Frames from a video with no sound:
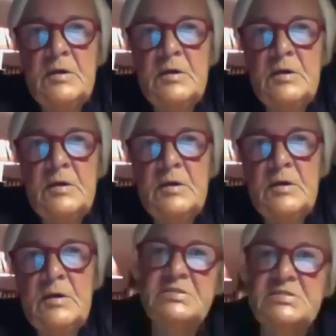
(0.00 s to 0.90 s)

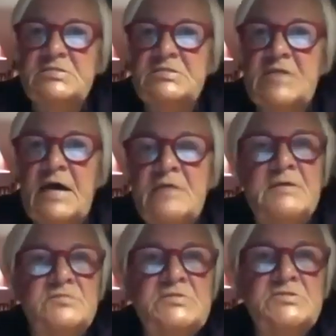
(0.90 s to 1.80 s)
projects,
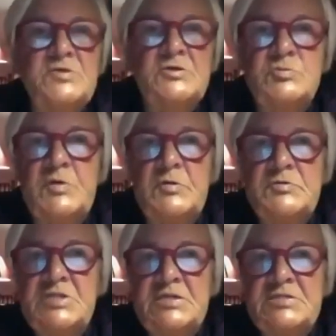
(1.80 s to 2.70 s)
direct research
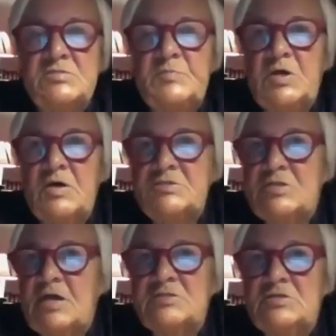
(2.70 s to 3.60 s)
projects, because
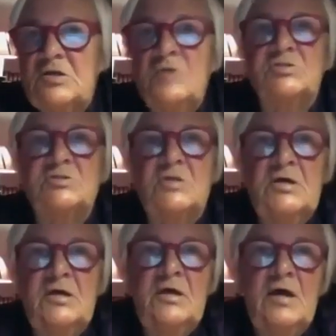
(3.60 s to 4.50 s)
there is a lot,
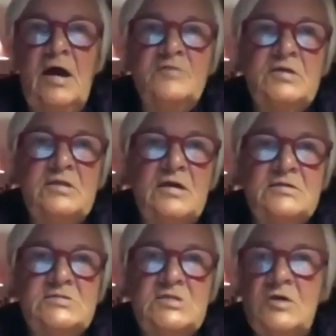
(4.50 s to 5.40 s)
I think there
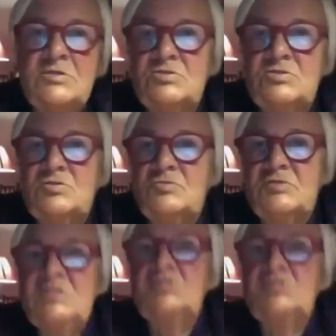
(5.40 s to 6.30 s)
is a lot to
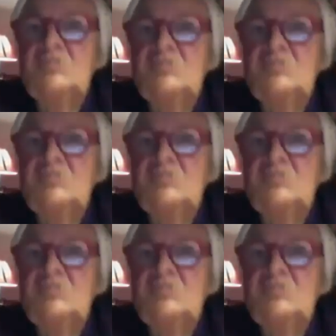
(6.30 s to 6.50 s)
research